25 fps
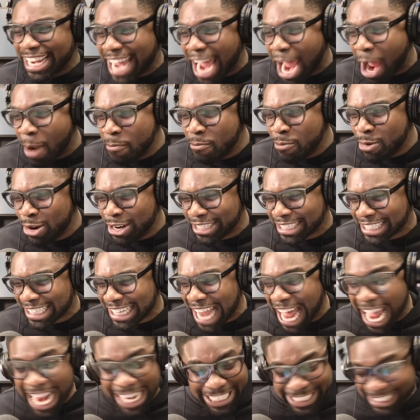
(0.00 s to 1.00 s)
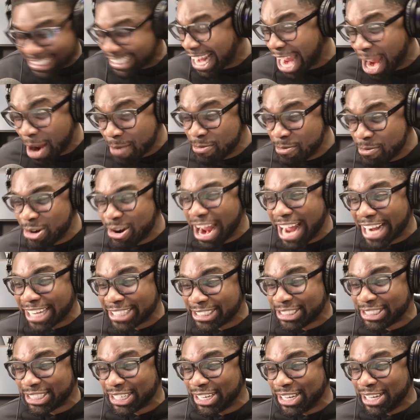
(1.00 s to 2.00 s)
the cameras lights camera
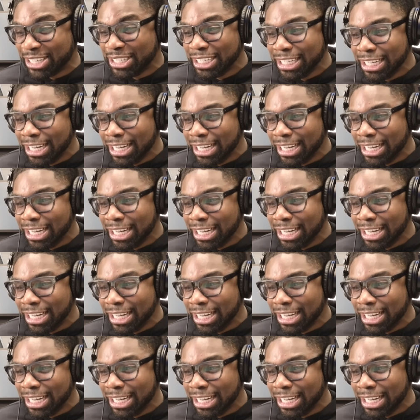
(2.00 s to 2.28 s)
action,